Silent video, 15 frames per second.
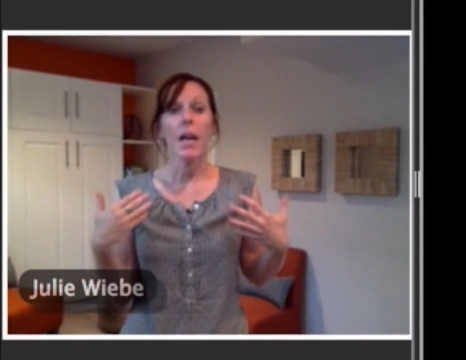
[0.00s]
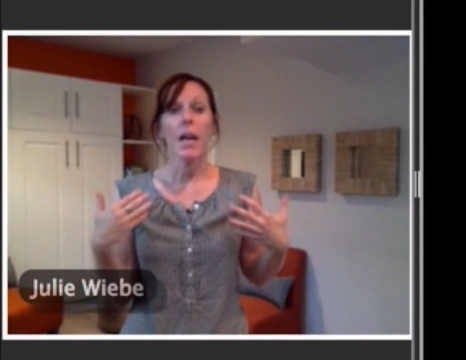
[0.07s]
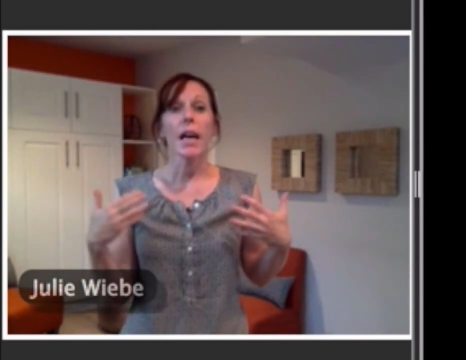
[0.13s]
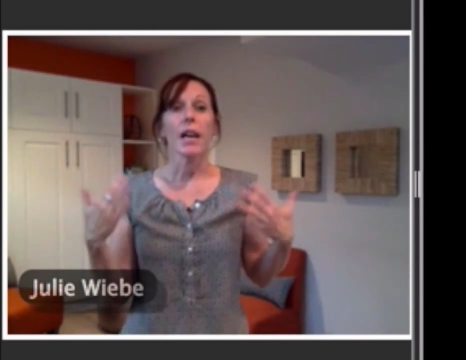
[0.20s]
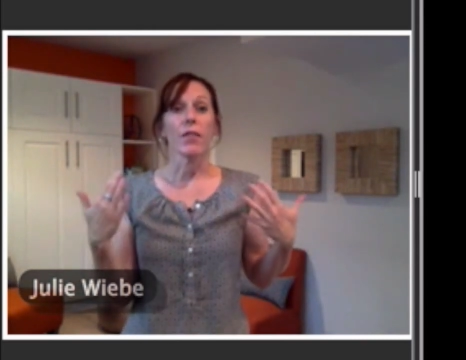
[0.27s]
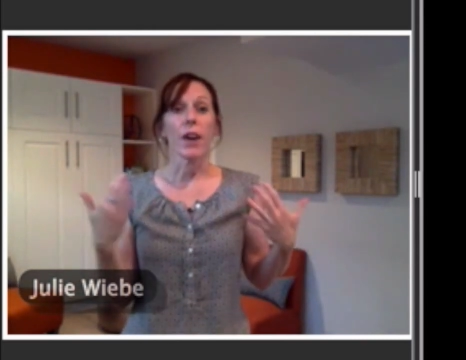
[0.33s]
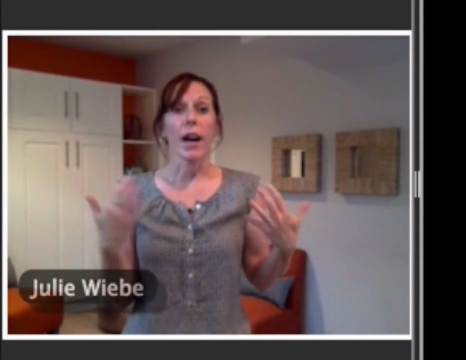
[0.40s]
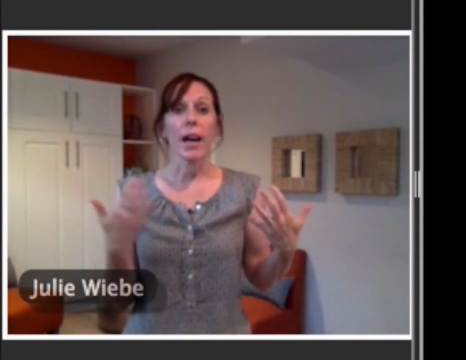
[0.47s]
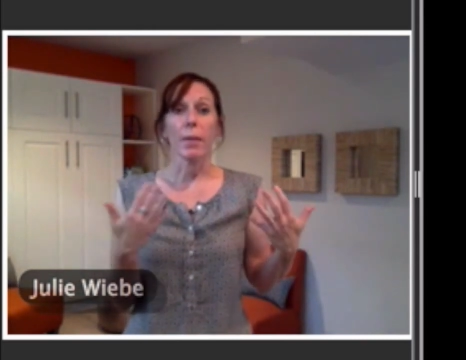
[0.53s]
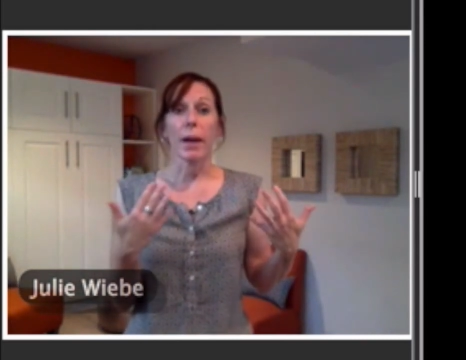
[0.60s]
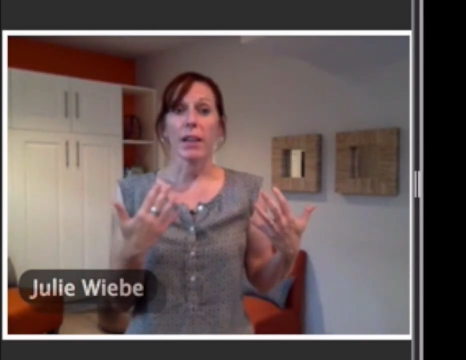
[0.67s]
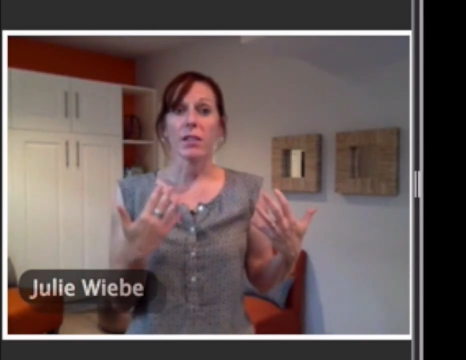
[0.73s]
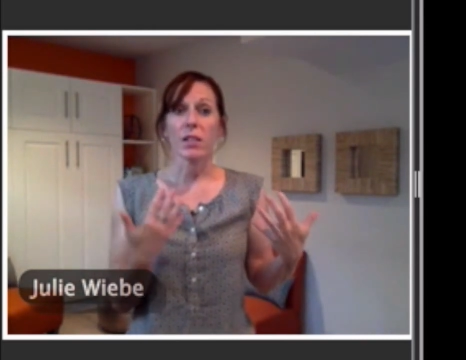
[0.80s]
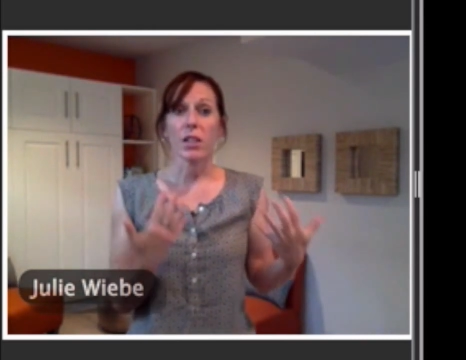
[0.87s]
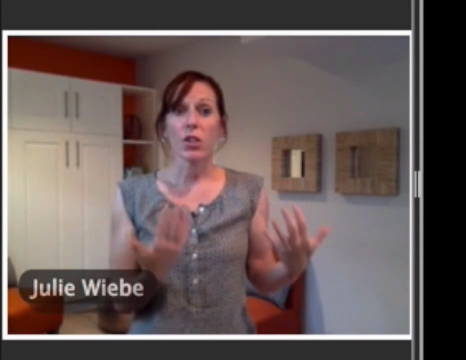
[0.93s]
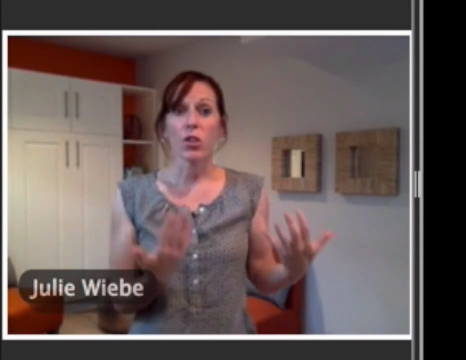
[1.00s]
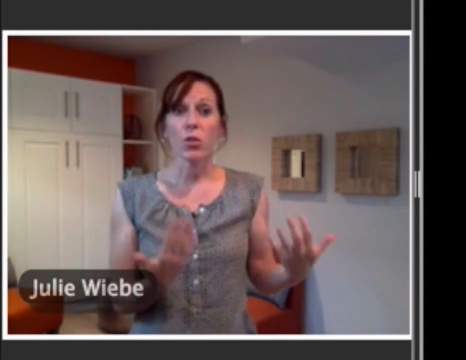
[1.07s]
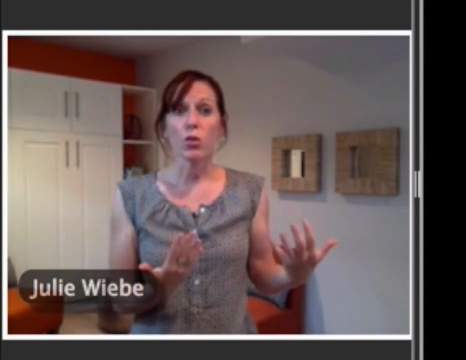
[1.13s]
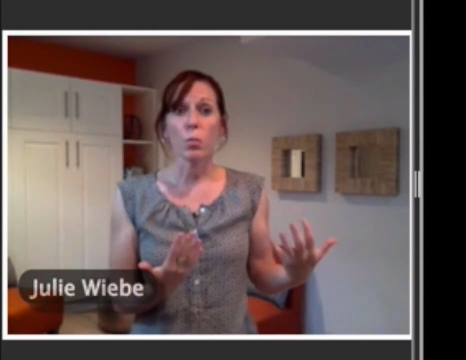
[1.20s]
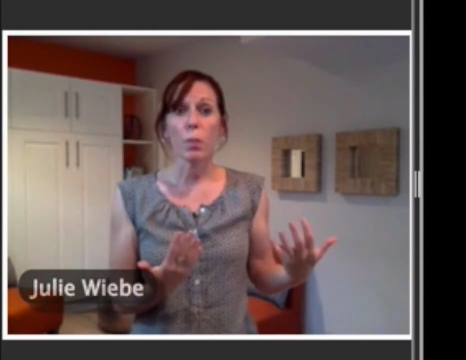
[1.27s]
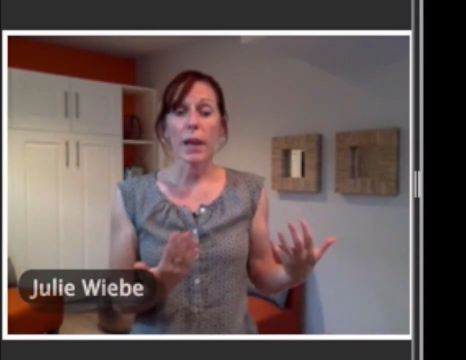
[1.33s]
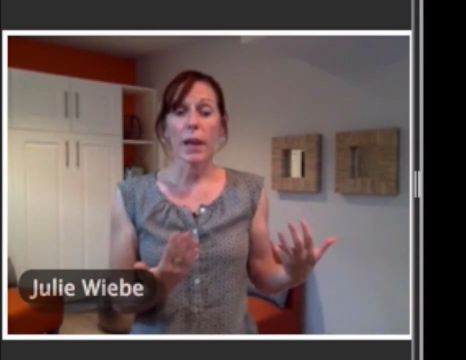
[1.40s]
If I'm asking you
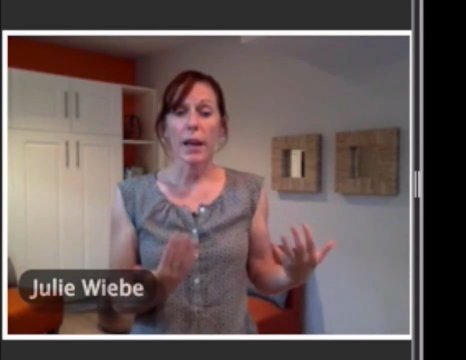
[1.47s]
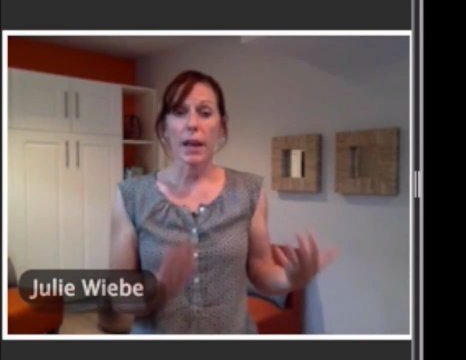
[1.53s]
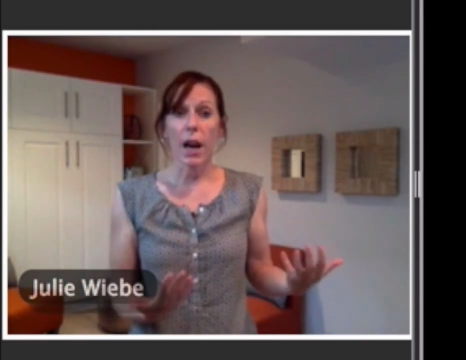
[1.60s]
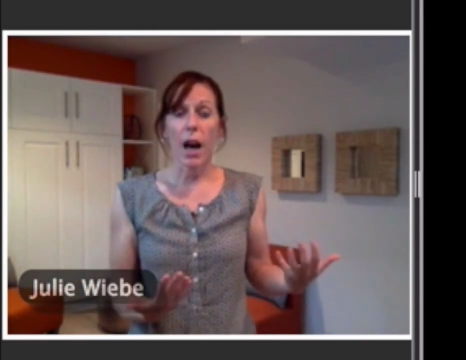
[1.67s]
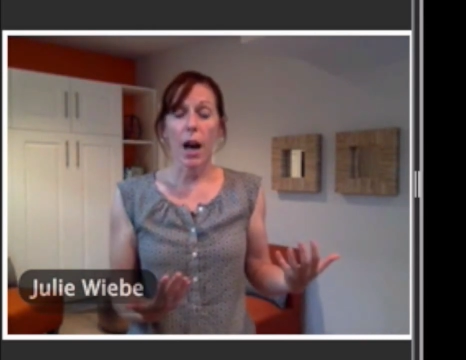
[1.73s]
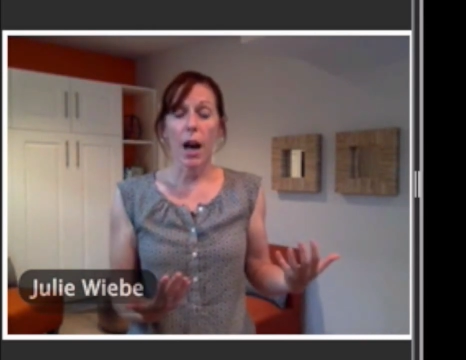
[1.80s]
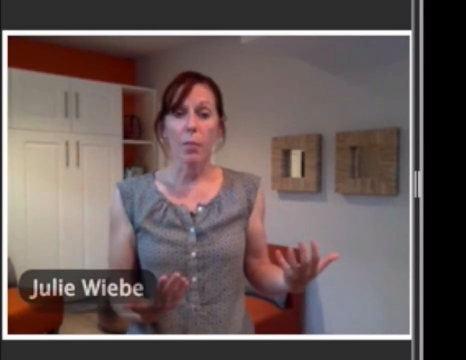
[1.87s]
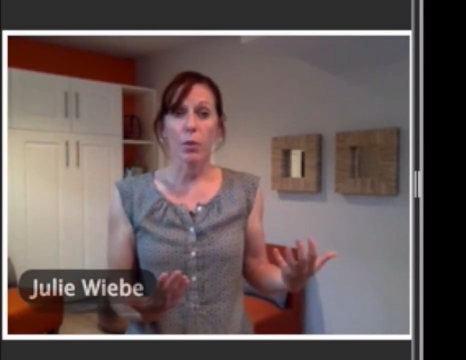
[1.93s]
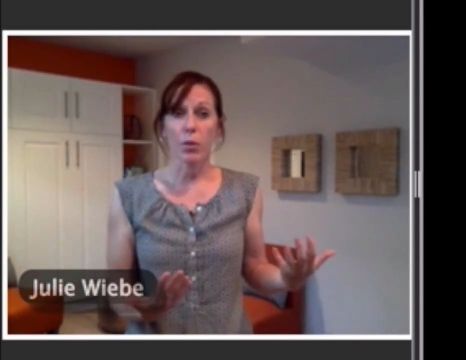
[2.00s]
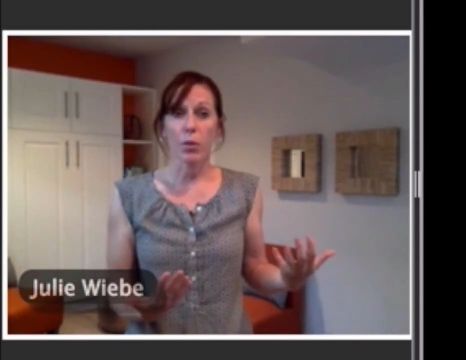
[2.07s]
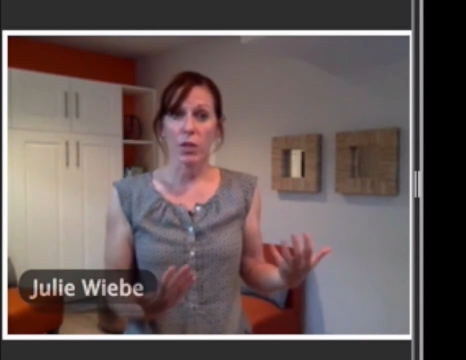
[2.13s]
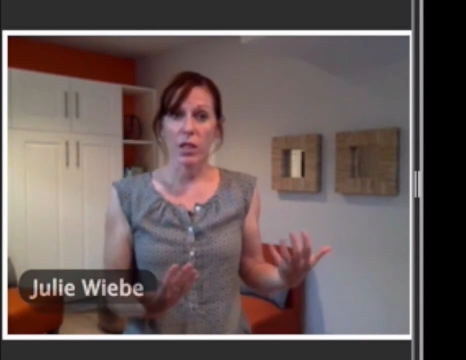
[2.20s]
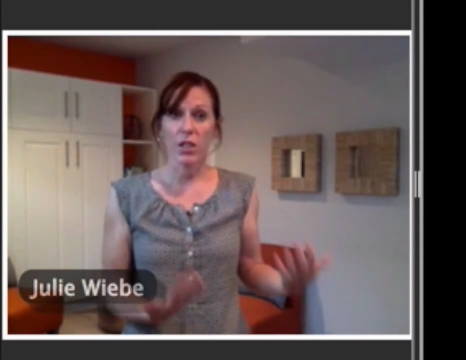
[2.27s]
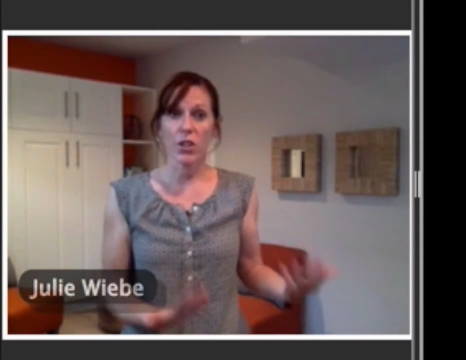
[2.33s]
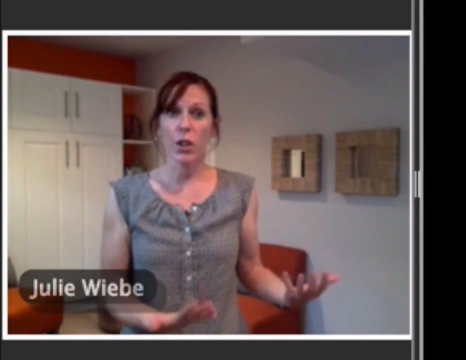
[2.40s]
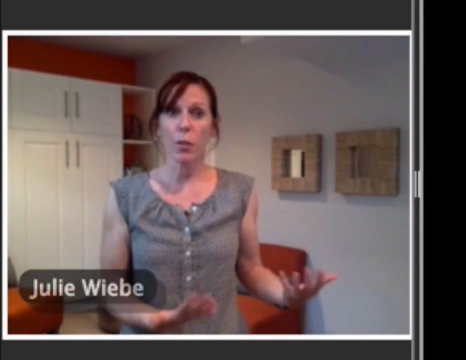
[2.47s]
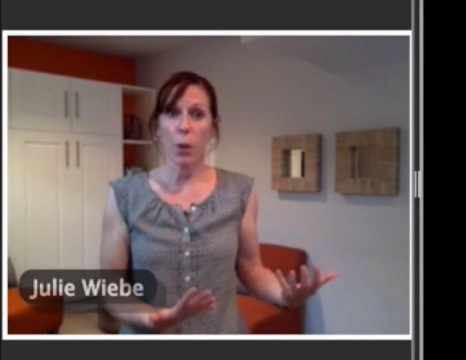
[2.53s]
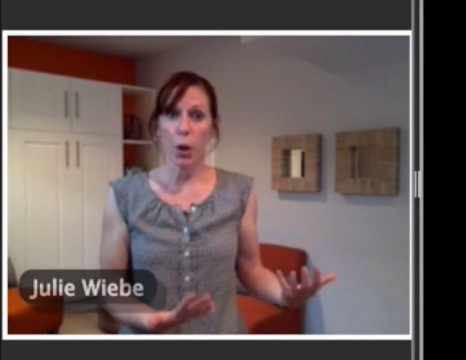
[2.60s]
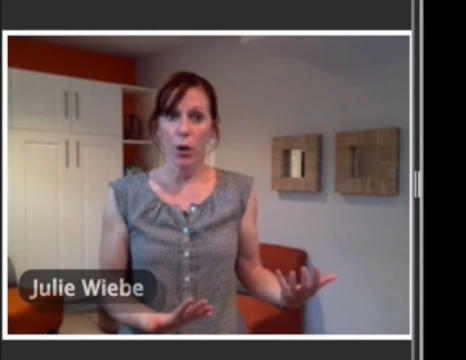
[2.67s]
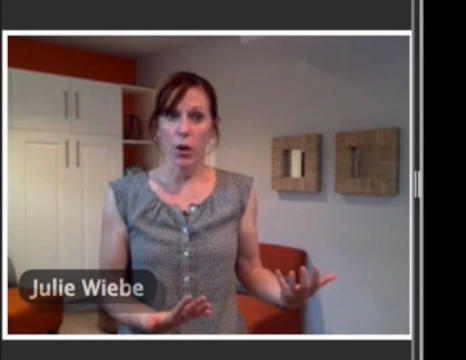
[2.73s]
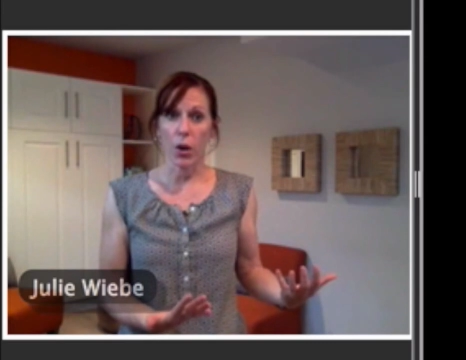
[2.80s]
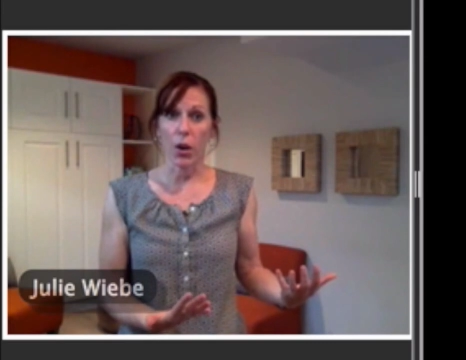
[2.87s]
to pick up your teaching
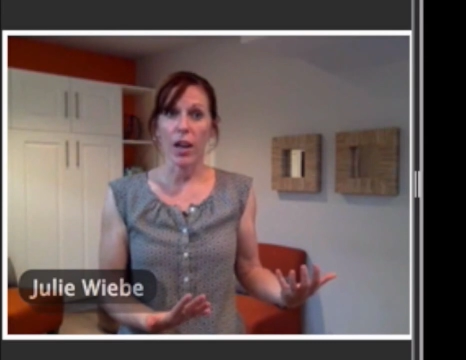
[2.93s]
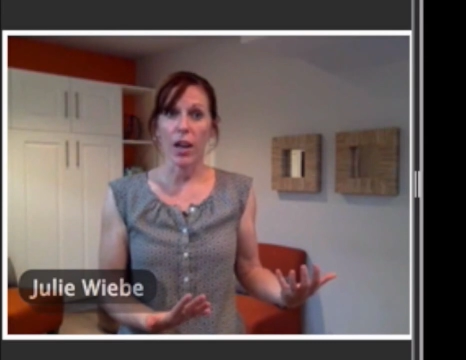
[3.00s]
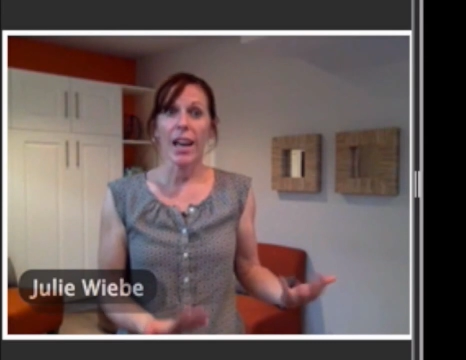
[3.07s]
partner